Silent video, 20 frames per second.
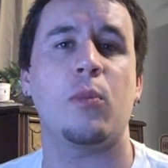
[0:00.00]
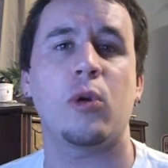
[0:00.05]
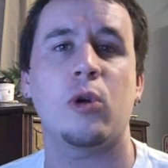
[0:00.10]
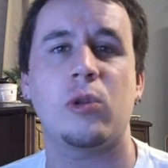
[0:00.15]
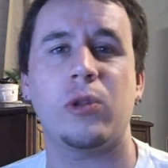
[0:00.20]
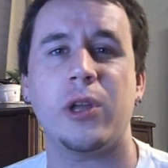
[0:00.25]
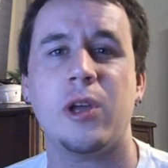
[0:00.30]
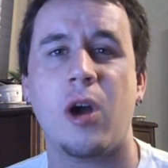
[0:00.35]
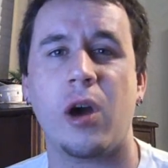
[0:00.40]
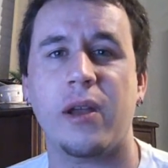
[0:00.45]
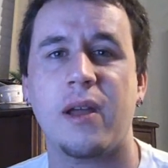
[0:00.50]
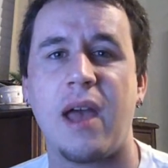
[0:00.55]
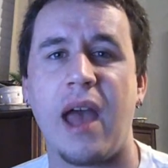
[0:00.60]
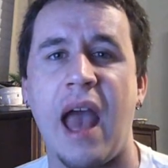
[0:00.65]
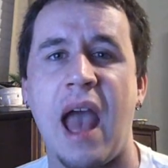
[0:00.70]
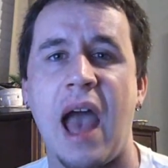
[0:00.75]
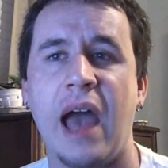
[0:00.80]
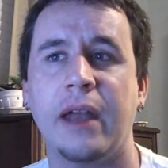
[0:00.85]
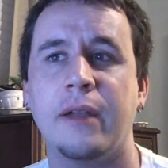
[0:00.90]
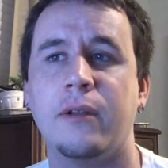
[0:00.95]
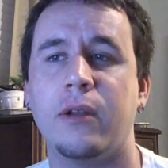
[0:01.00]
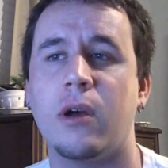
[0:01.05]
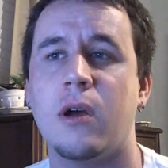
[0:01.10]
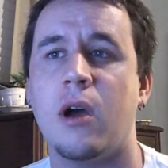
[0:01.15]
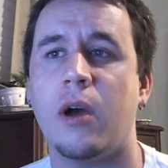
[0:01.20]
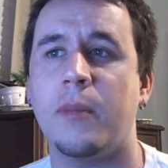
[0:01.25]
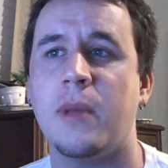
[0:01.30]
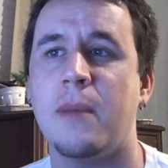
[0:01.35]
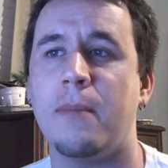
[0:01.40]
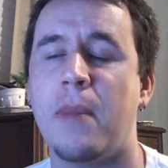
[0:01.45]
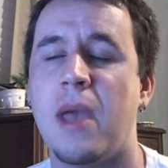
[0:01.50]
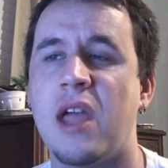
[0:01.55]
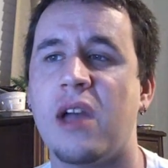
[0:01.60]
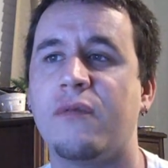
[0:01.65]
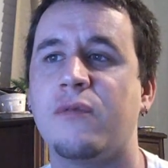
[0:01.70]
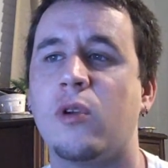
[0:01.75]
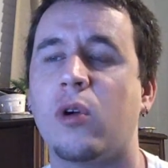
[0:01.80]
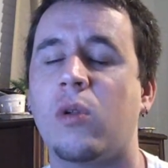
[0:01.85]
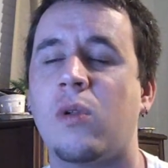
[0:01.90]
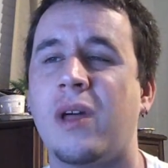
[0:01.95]
Murgliata had, it may
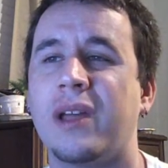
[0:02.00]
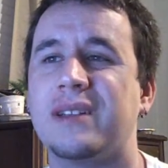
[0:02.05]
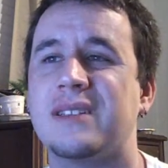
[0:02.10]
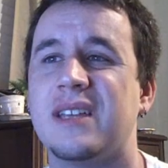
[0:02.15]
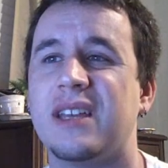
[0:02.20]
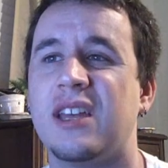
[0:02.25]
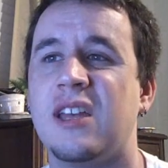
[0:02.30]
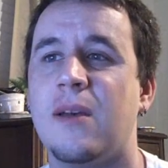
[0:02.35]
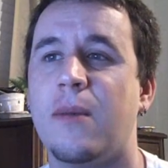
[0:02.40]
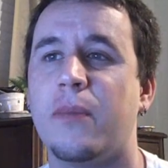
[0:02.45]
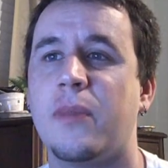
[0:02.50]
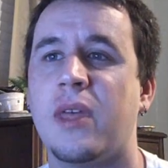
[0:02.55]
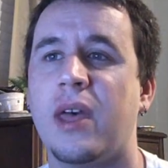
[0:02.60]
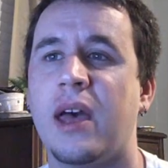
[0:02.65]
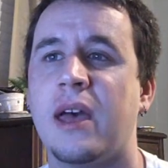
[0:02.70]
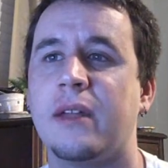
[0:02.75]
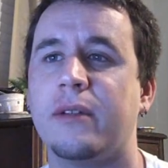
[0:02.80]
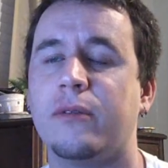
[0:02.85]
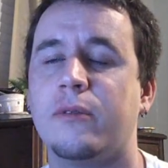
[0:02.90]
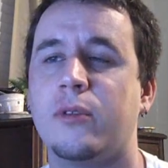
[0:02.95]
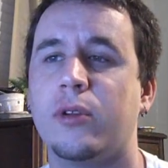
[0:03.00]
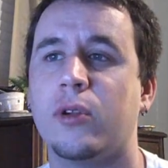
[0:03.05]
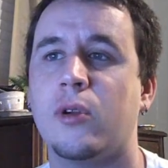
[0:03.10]
have looked like to him that,